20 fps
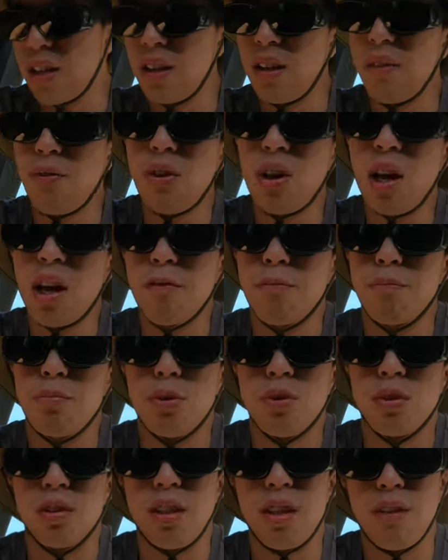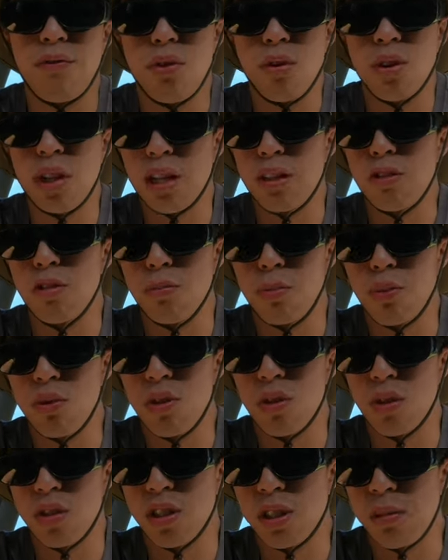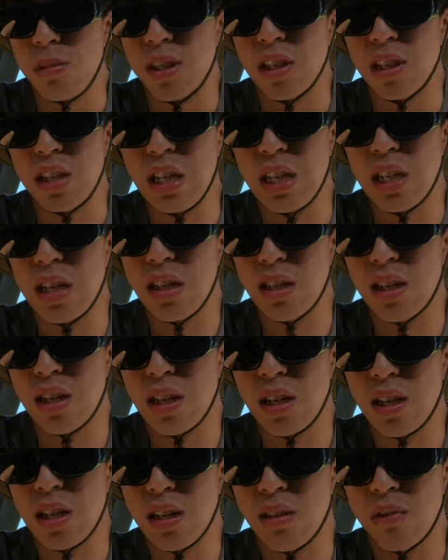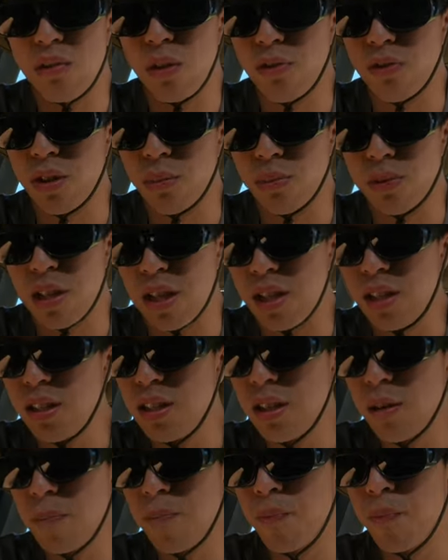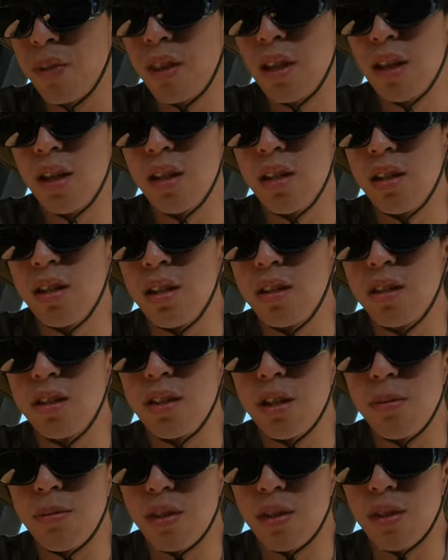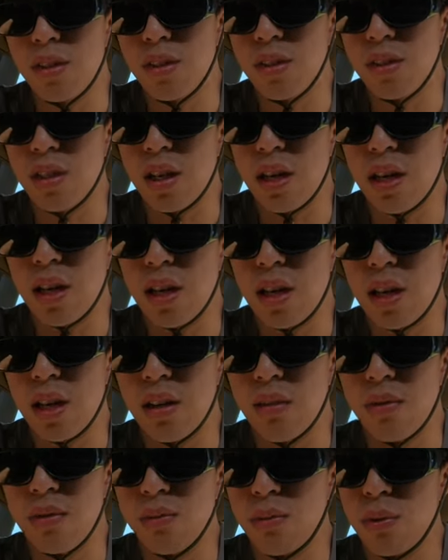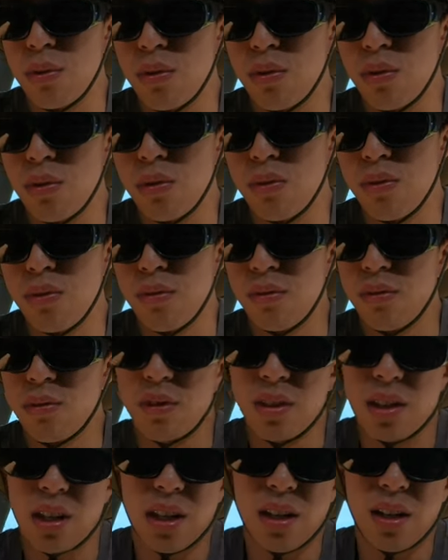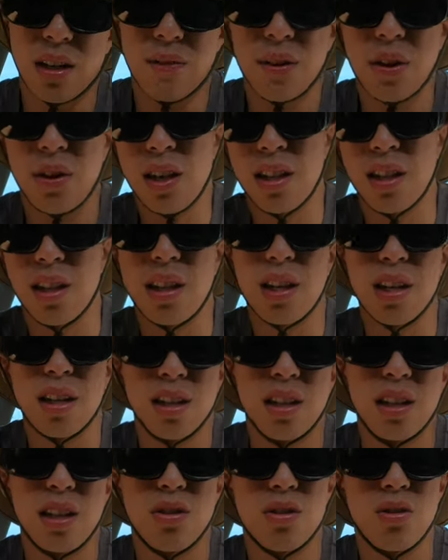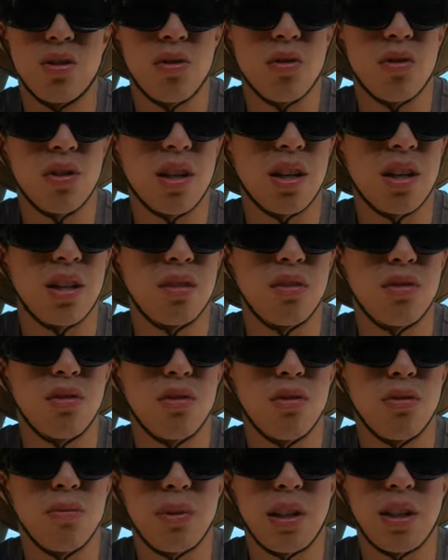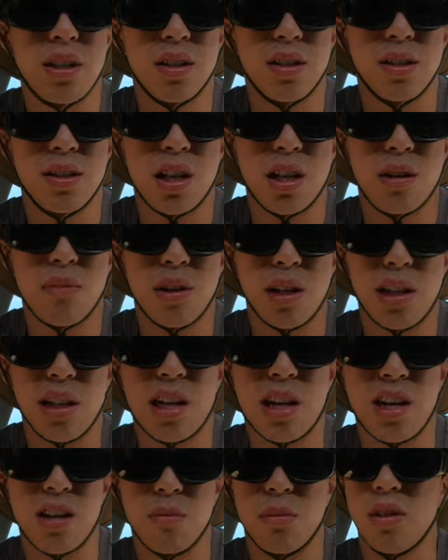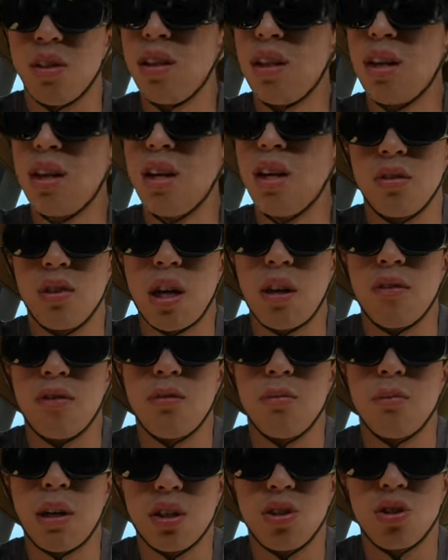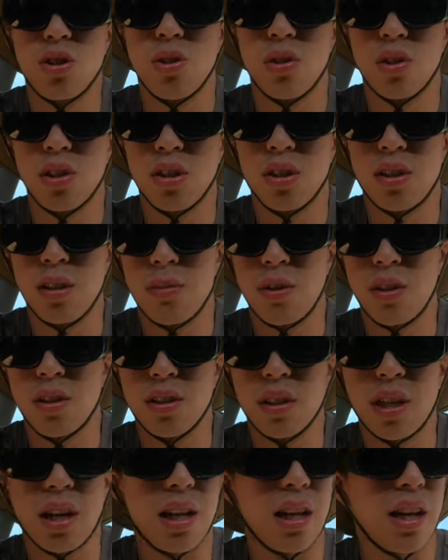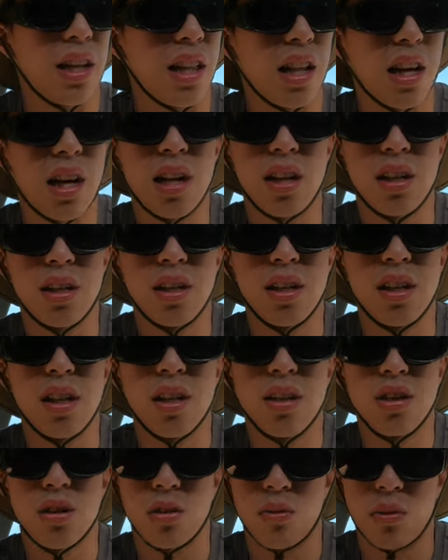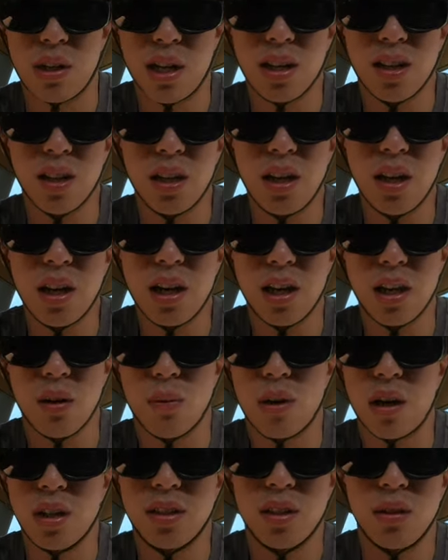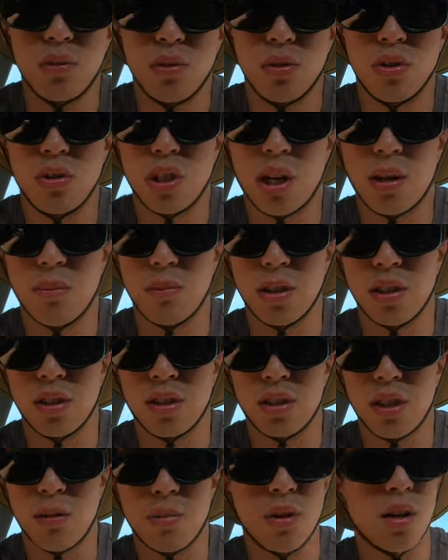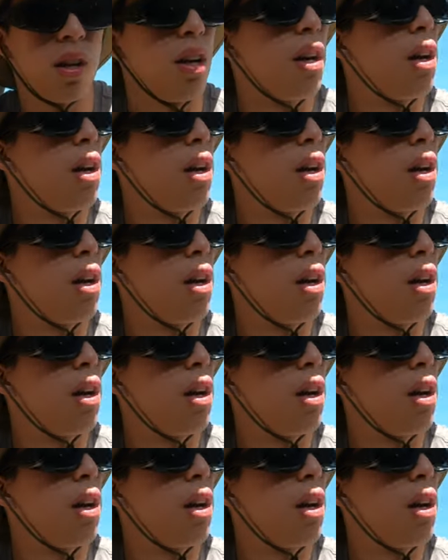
If you like to put your sleeping gear in the rooftop tent, the zippers are very unlikely to be in the same alignment. You have to make sure the zippers are aligned correctly, otherwise it will jump a zip.